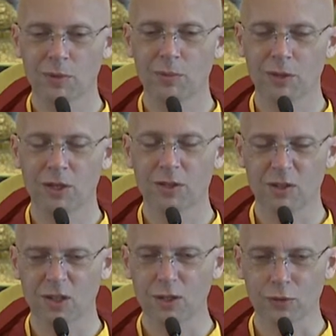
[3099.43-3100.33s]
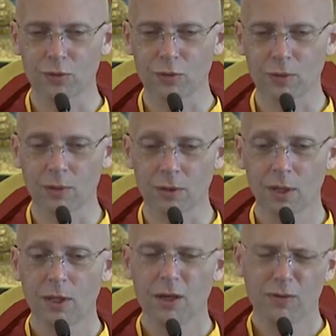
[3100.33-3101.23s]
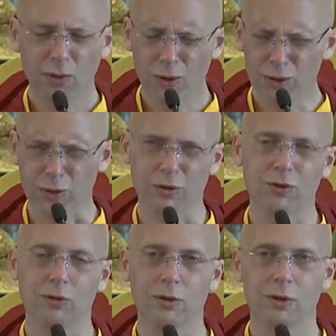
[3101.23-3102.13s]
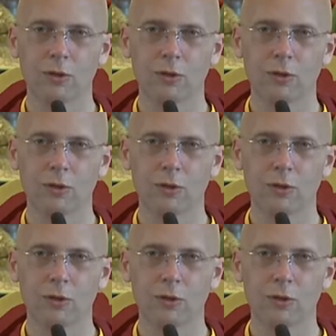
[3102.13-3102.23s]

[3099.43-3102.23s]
maybe not the nicest sort of thing, of course it's good.